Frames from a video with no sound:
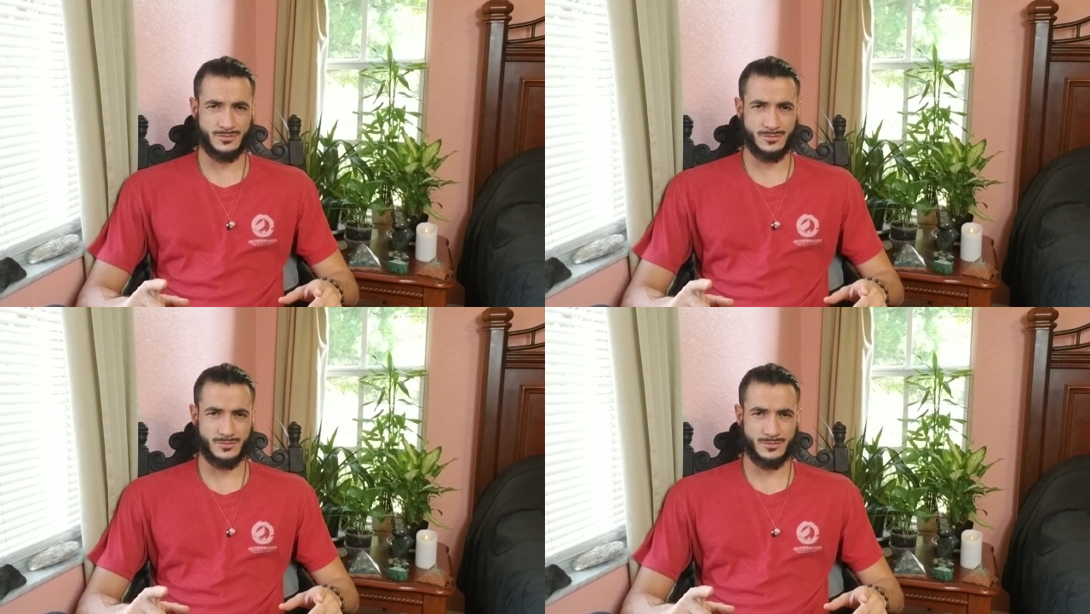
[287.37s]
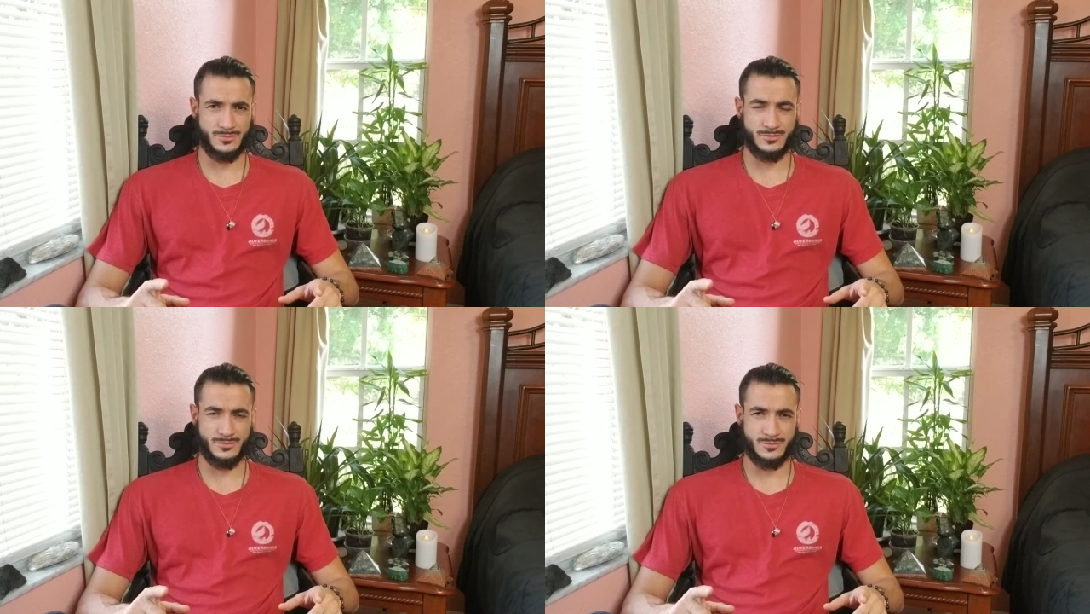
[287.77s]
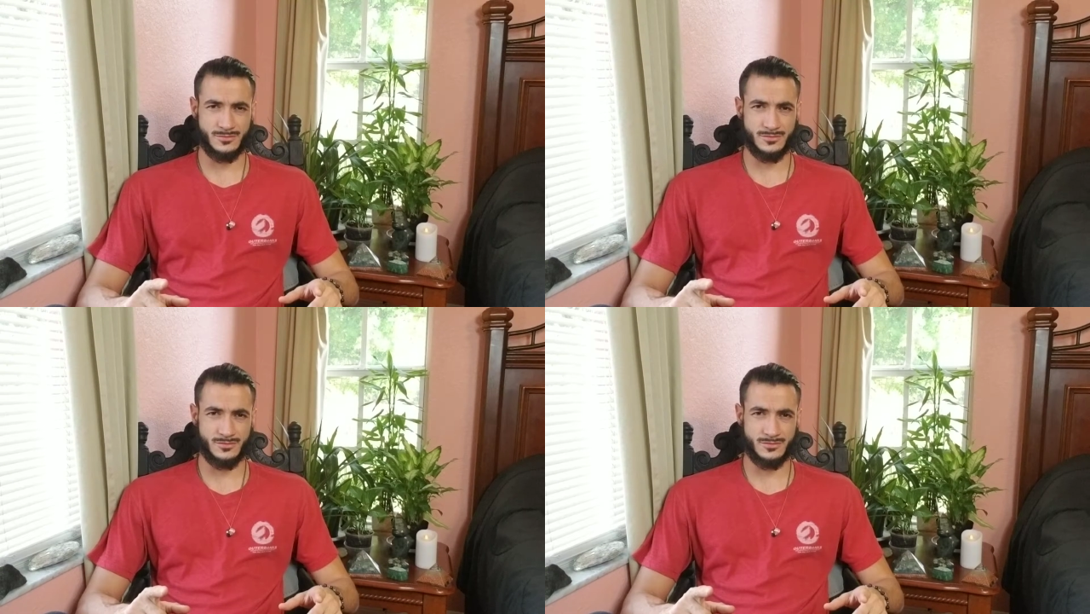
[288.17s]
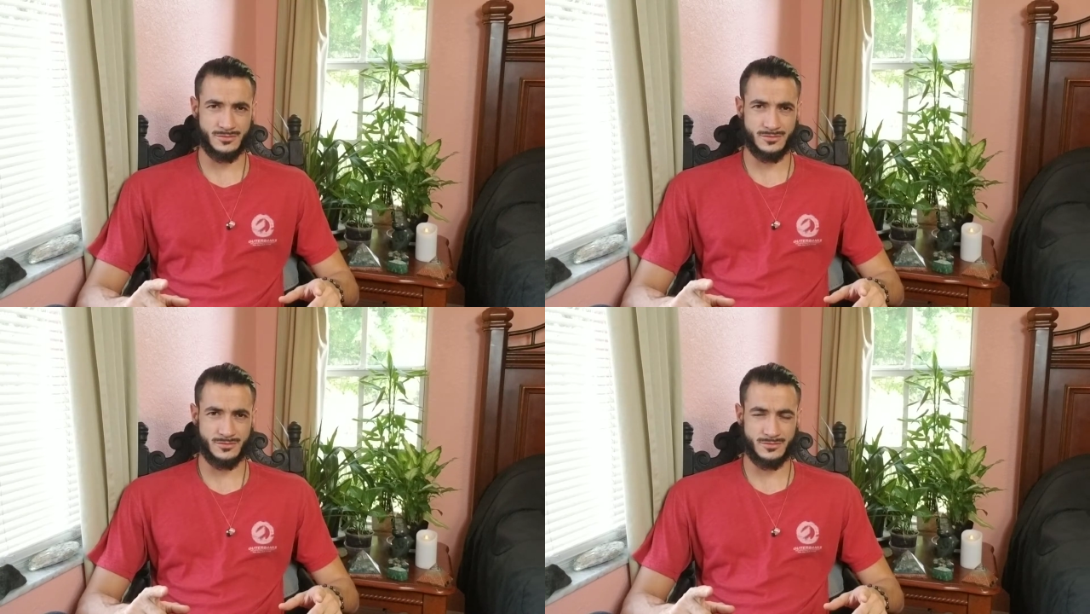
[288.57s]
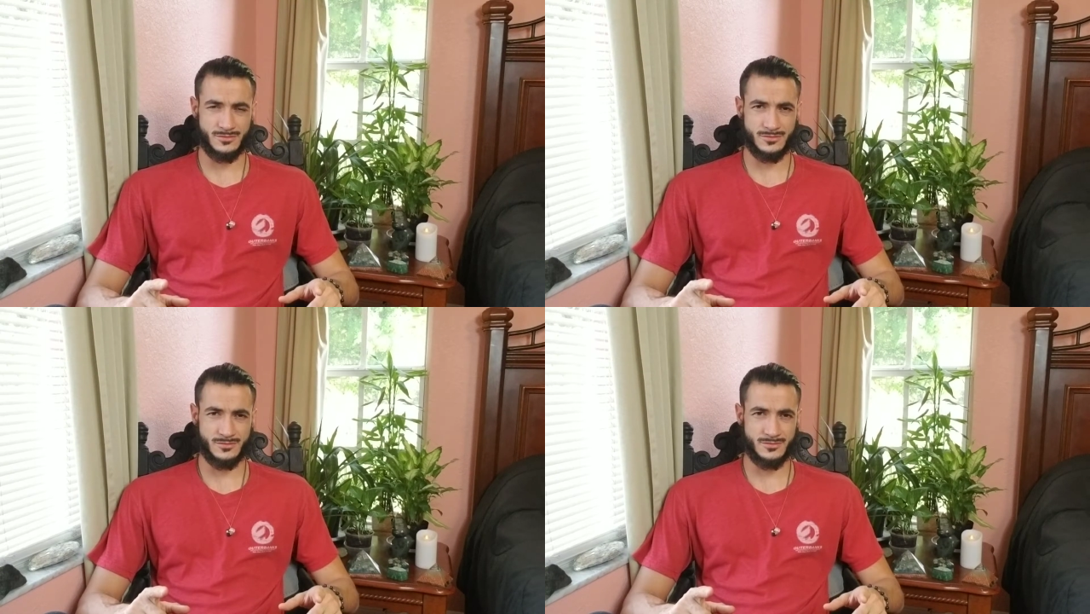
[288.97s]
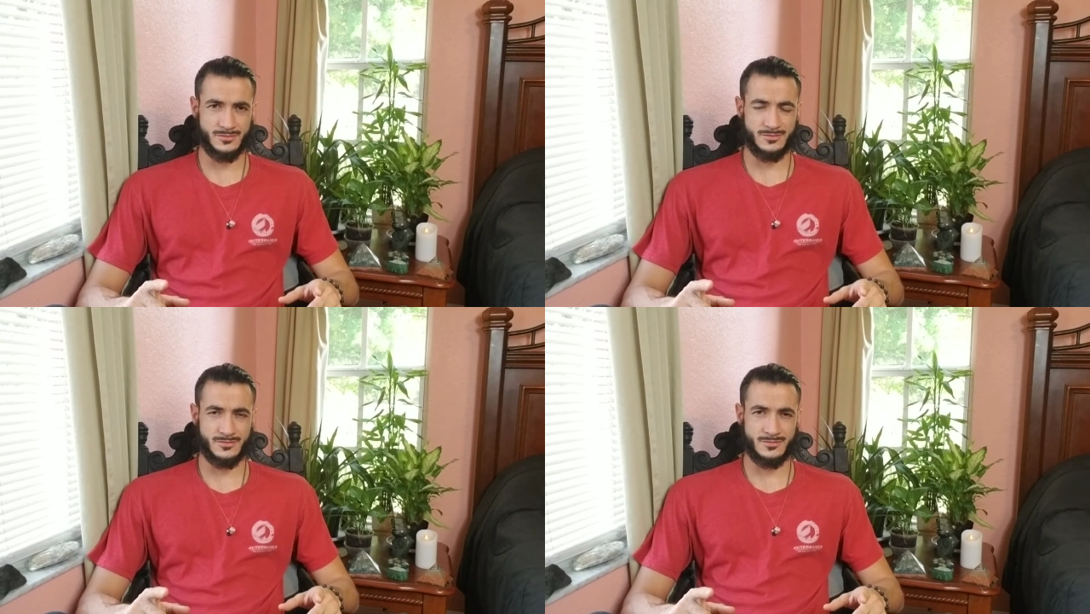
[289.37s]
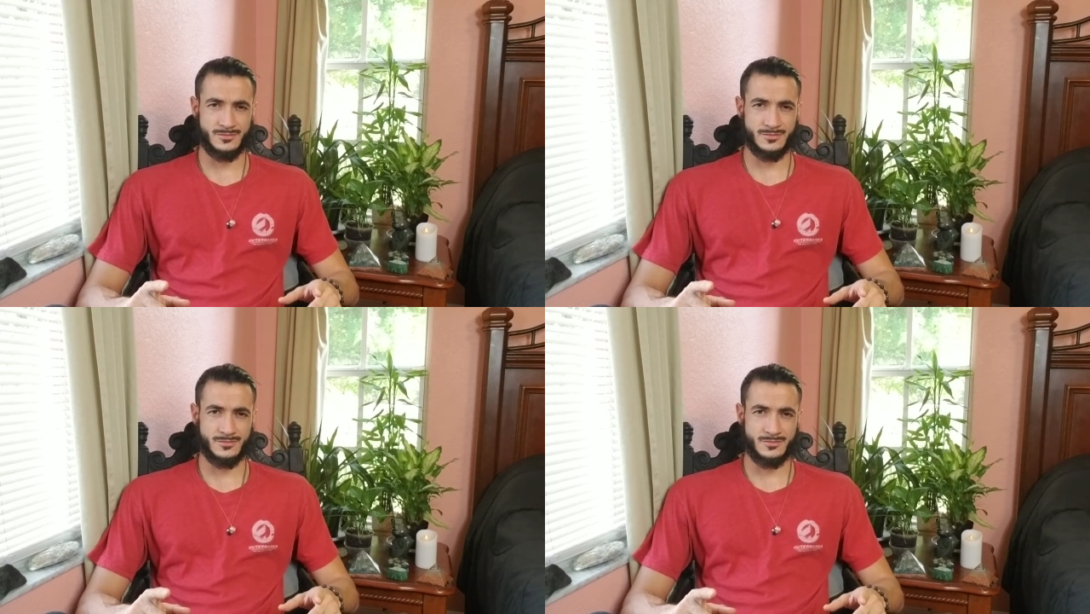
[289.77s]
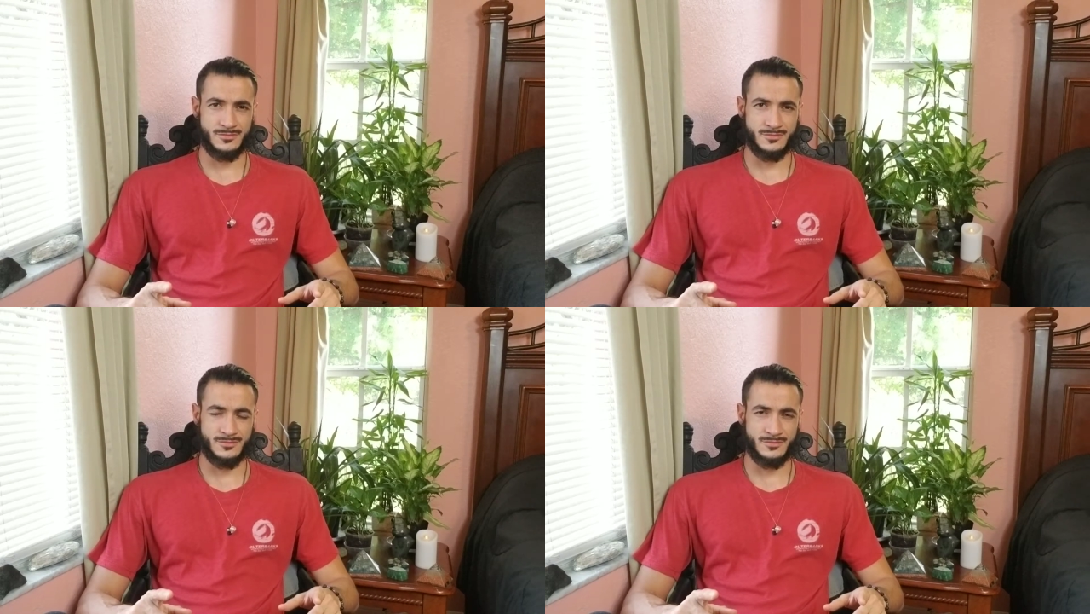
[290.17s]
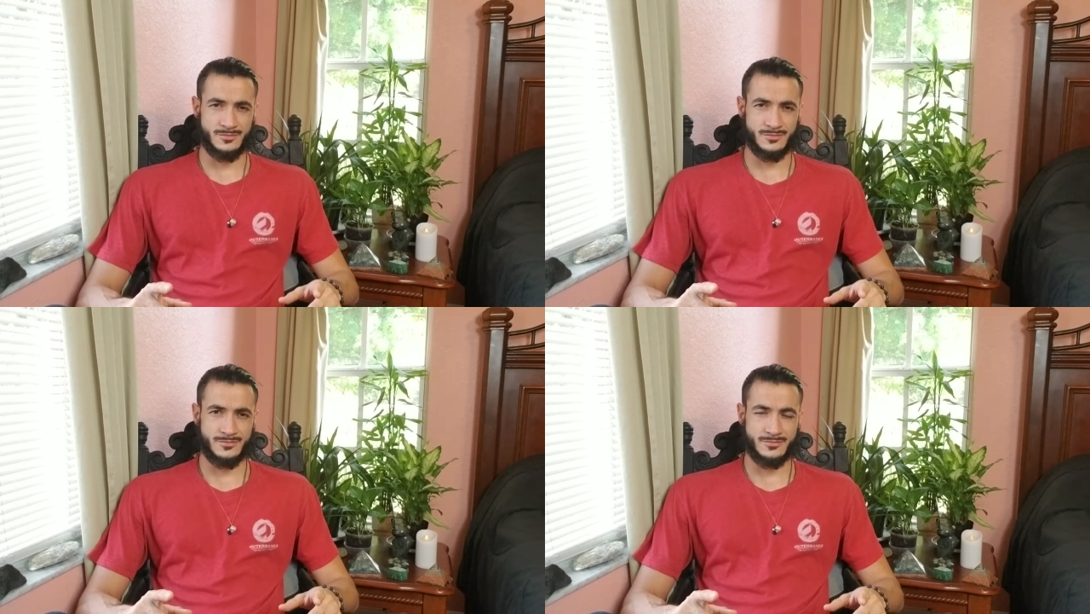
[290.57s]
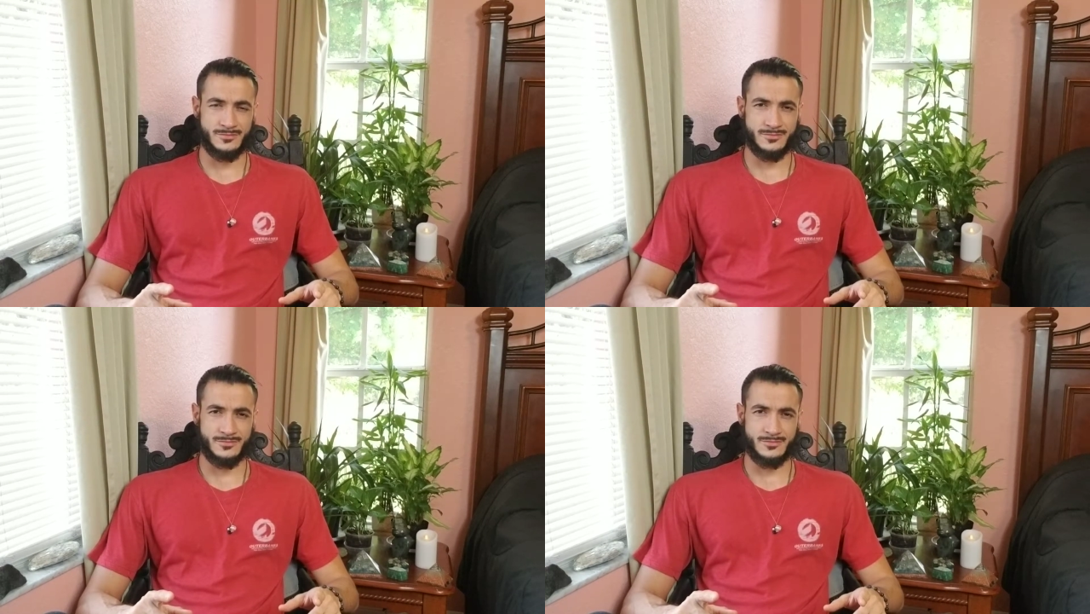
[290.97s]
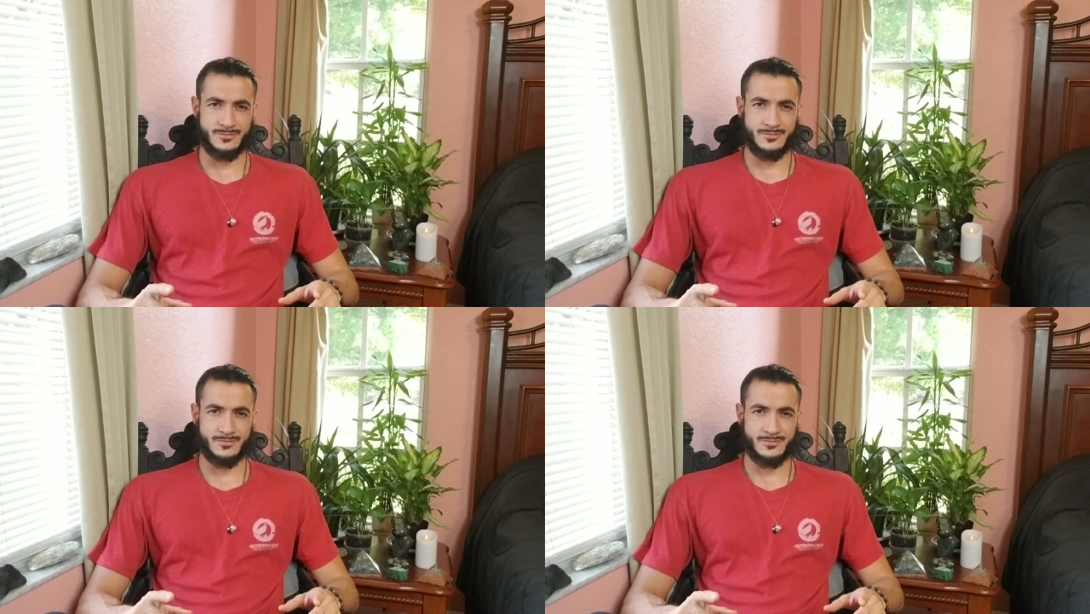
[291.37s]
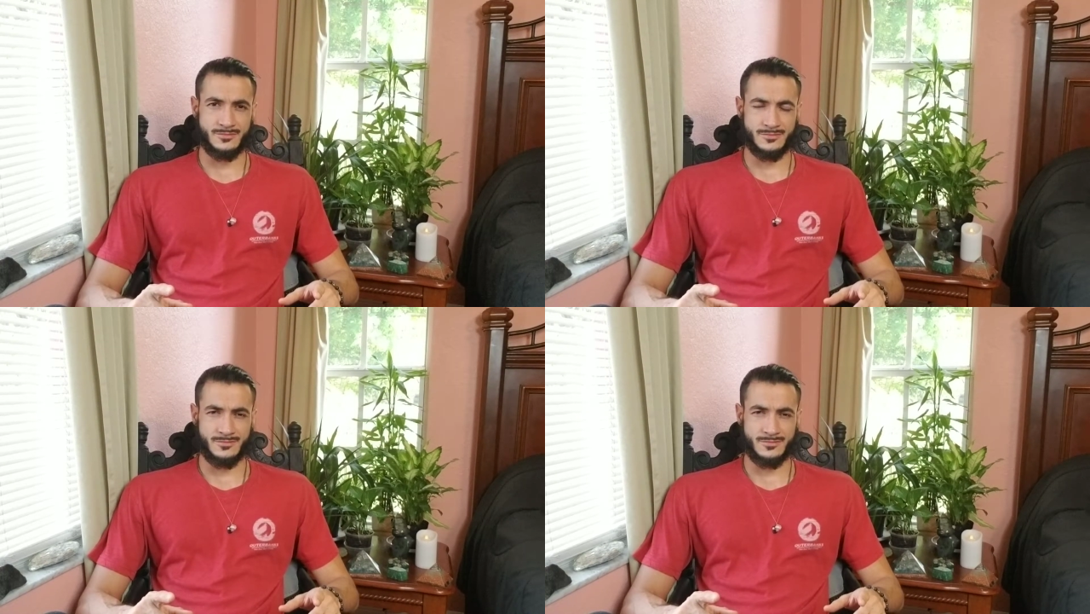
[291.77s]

(silence)